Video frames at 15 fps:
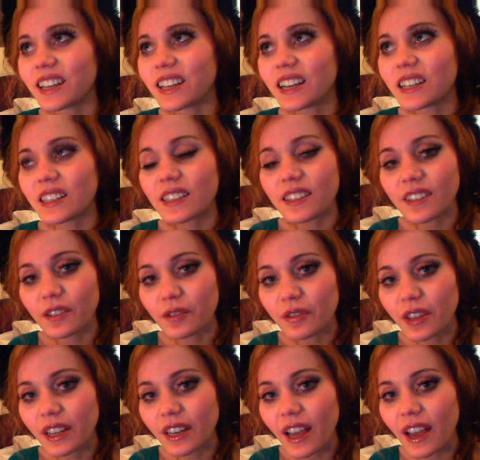stuff
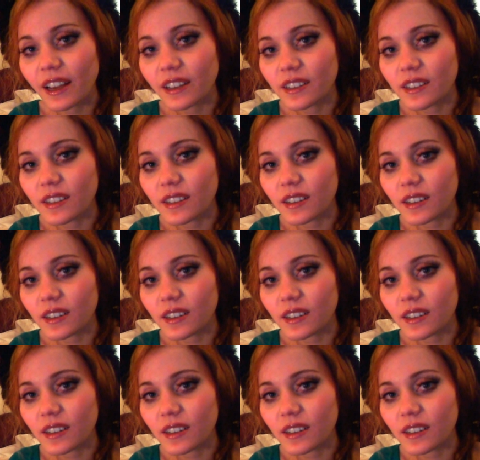that has